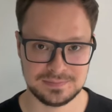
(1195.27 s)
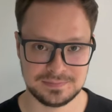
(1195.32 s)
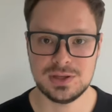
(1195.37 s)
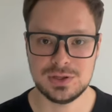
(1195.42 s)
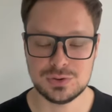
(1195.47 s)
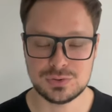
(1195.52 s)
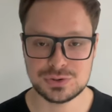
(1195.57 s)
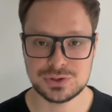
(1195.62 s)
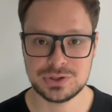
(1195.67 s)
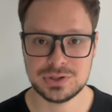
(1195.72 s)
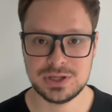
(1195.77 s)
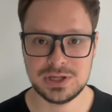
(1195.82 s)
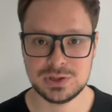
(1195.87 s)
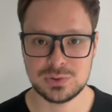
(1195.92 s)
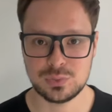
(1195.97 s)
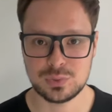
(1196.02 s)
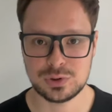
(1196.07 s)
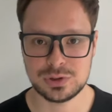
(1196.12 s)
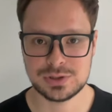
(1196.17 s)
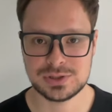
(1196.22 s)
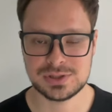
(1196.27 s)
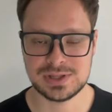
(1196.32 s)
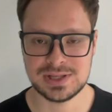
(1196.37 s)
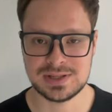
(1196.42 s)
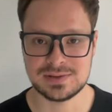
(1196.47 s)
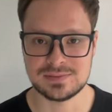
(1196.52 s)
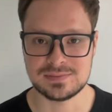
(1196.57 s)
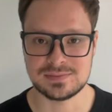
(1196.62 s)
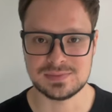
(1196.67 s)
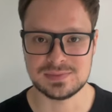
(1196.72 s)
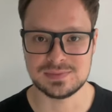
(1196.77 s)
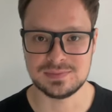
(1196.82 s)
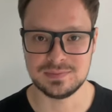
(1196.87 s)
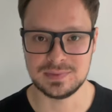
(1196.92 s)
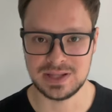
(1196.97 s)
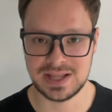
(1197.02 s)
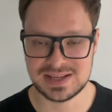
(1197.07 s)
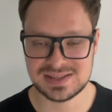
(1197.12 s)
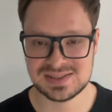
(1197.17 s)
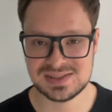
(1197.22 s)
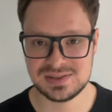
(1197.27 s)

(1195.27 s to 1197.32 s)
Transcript: Usually it works in less